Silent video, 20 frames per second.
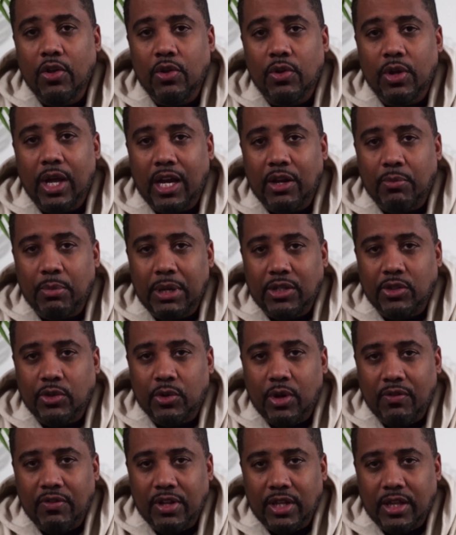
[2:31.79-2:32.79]
You got to make
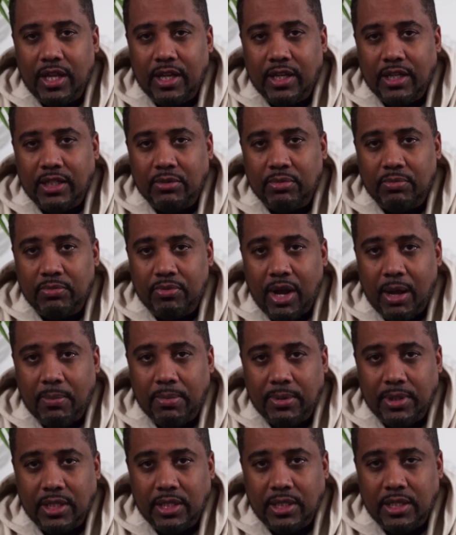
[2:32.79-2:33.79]
sure everything is
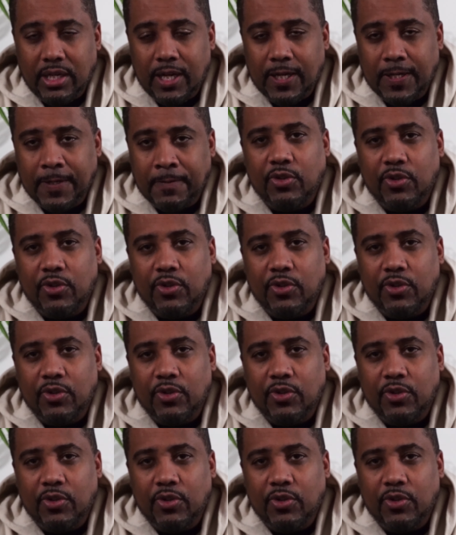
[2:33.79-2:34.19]
properly done.